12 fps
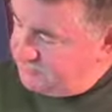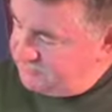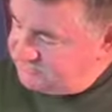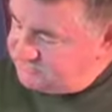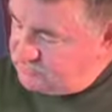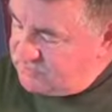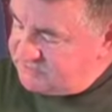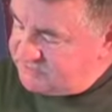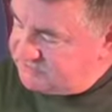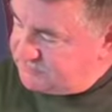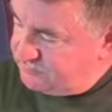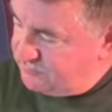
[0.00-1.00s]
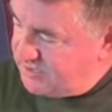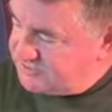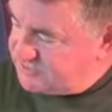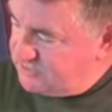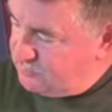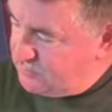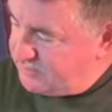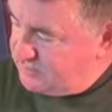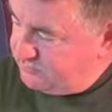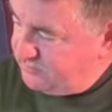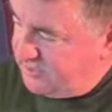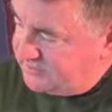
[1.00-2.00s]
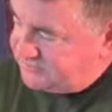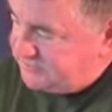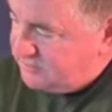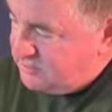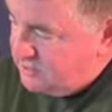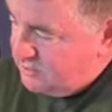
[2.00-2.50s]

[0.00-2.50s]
squeezing some pressure, and while you're pressing,